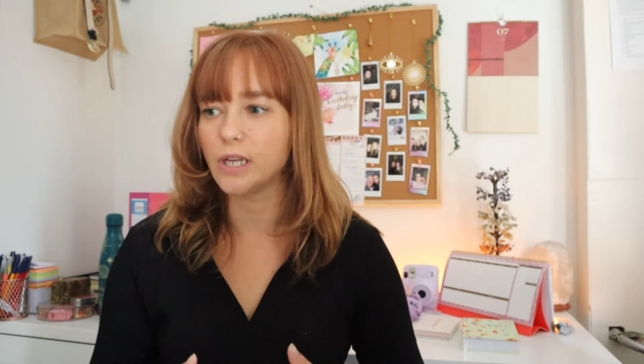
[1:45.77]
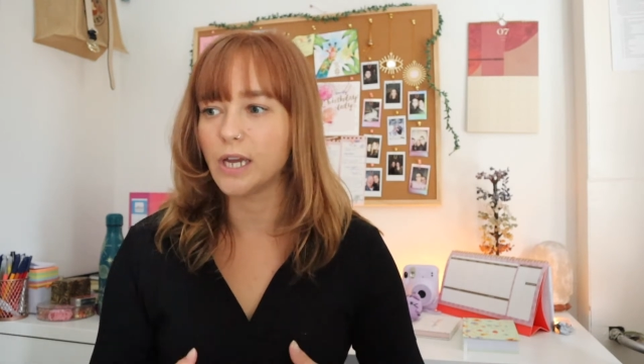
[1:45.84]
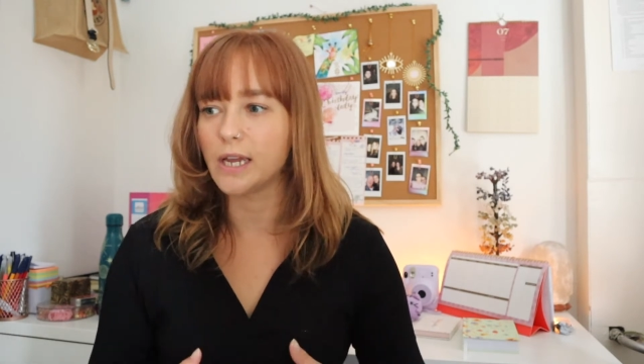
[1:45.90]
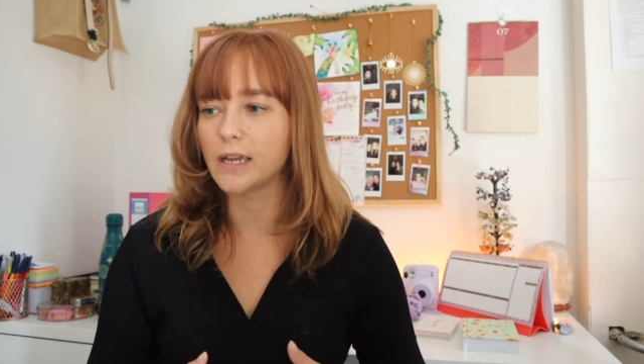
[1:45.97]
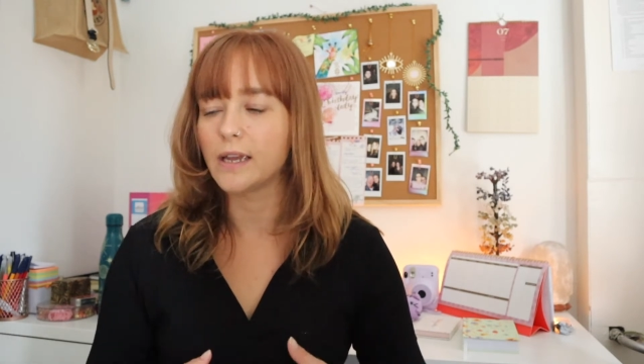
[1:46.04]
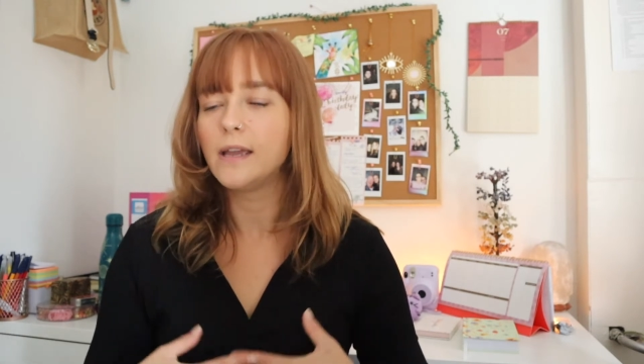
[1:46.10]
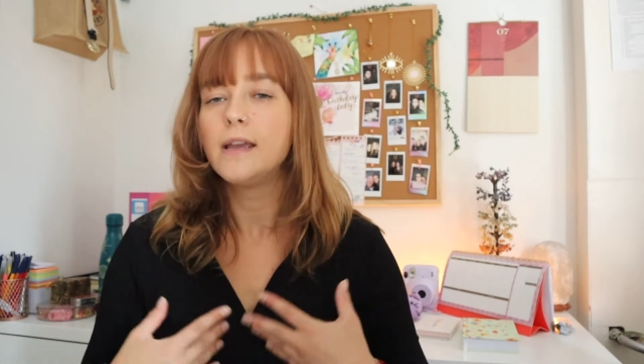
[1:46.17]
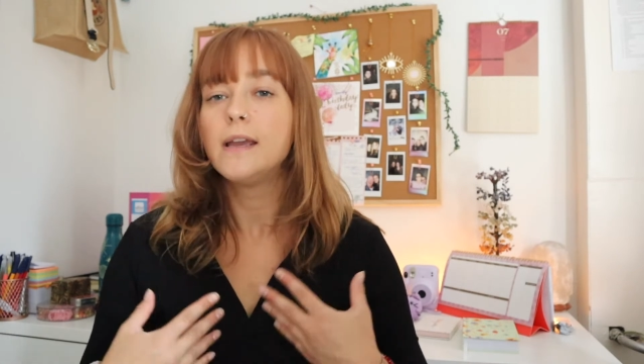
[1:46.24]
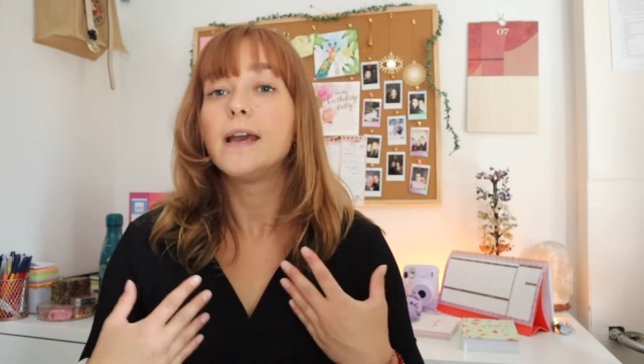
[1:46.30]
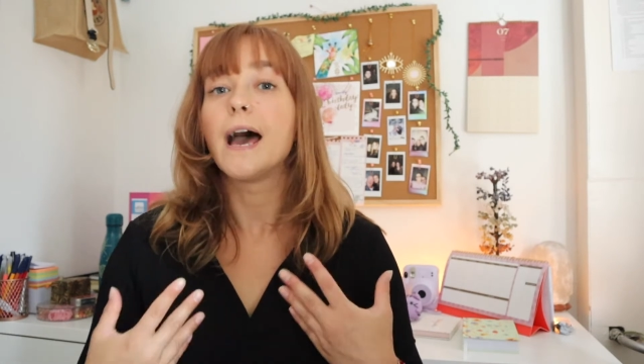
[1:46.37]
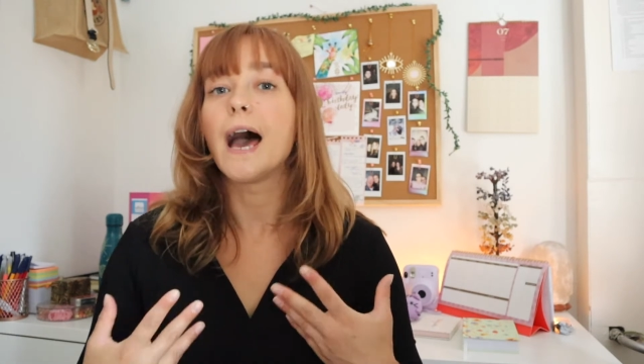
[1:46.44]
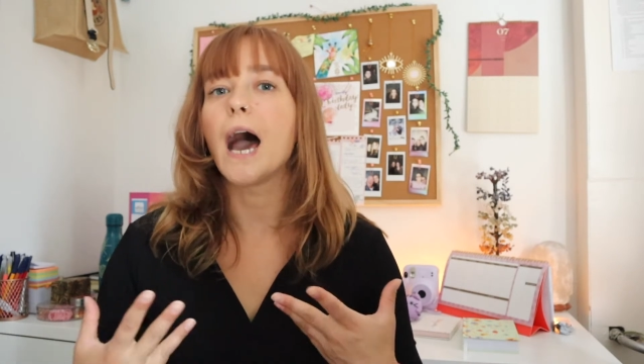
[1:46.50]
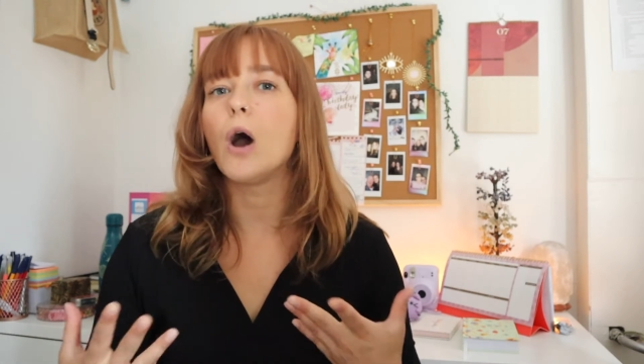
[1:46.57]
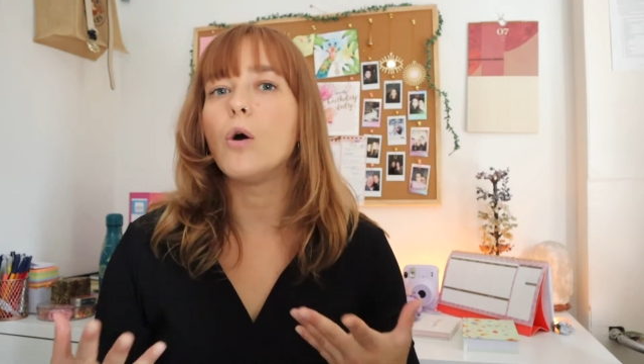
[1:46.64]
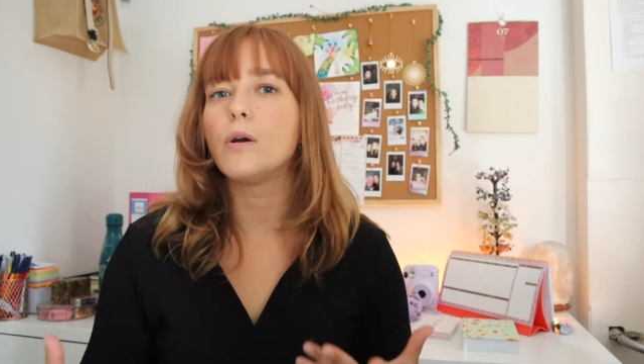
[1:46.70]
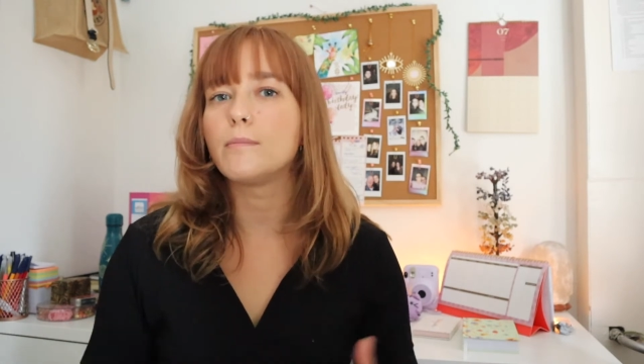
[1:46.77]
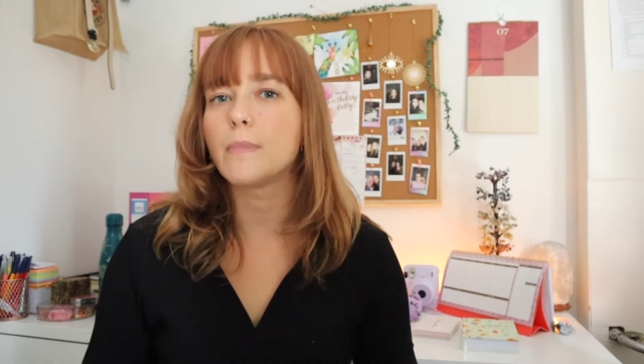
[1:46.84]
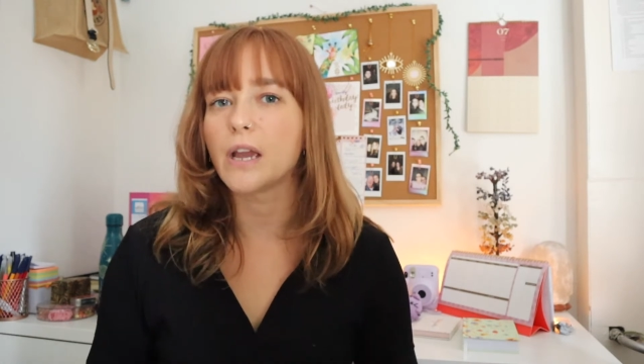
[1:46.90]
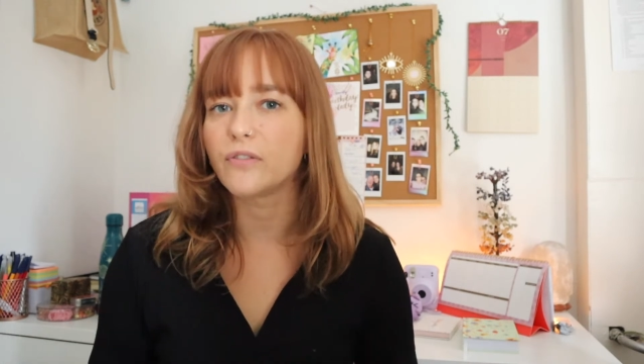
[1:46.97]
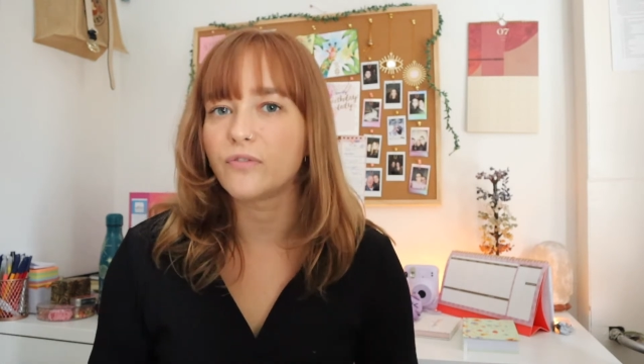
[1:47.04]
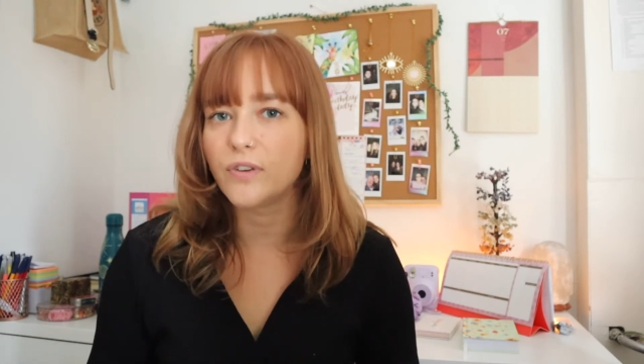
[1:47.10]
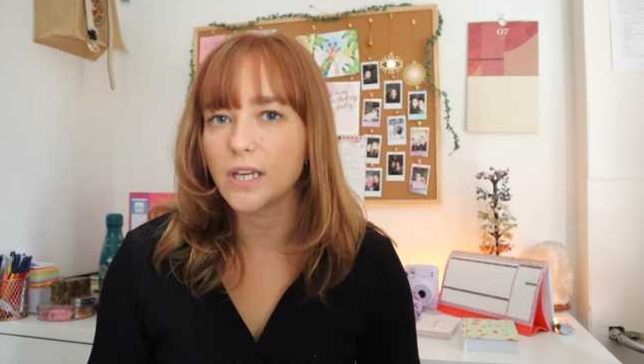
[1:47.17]
day, how am
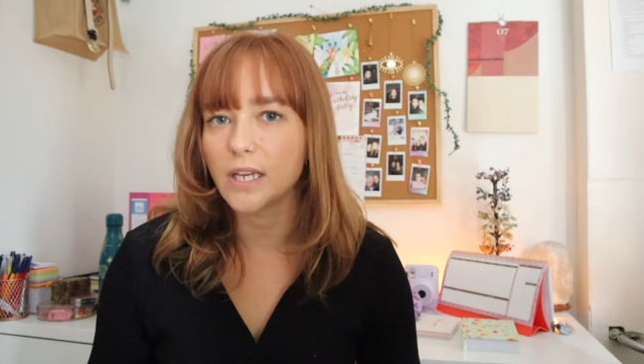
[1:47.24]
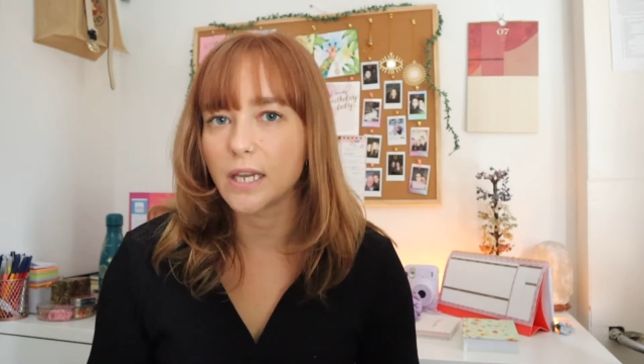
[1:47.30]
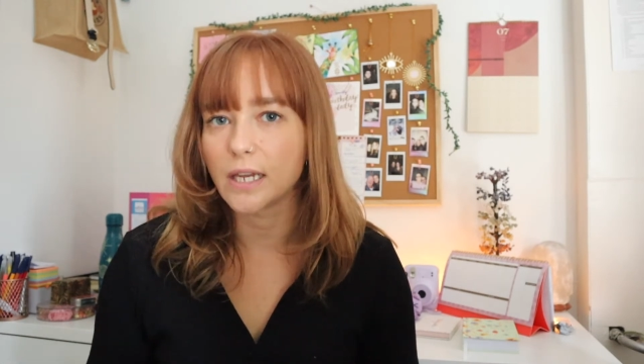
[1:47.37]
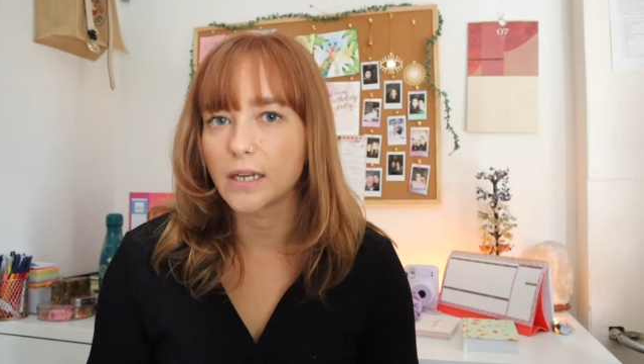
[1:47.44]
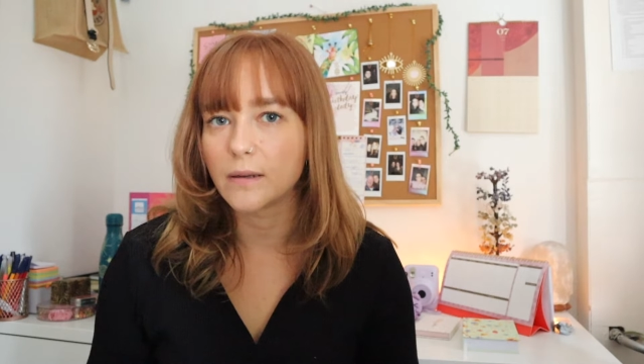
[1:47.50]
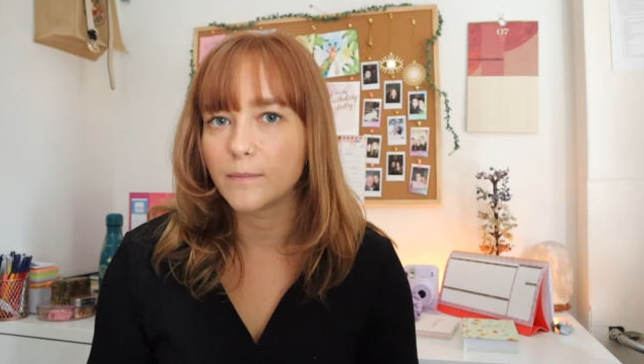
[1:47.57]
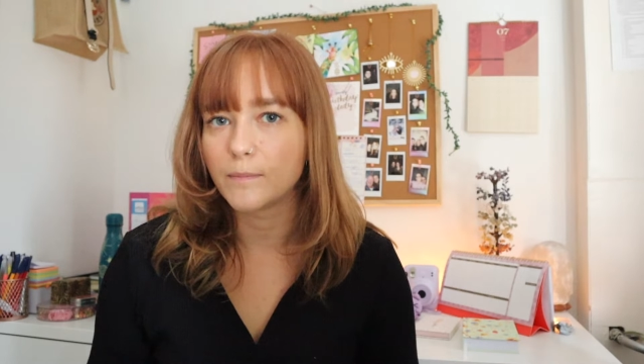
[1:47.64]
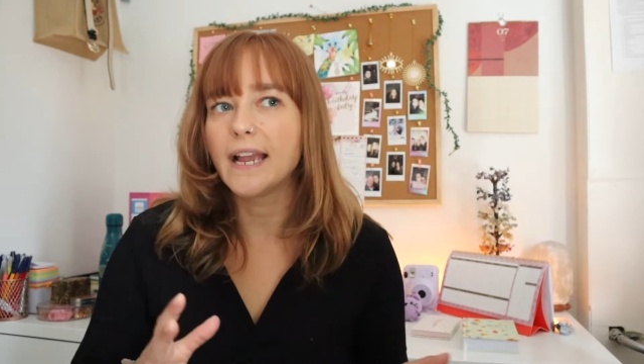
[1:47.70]
I feeling?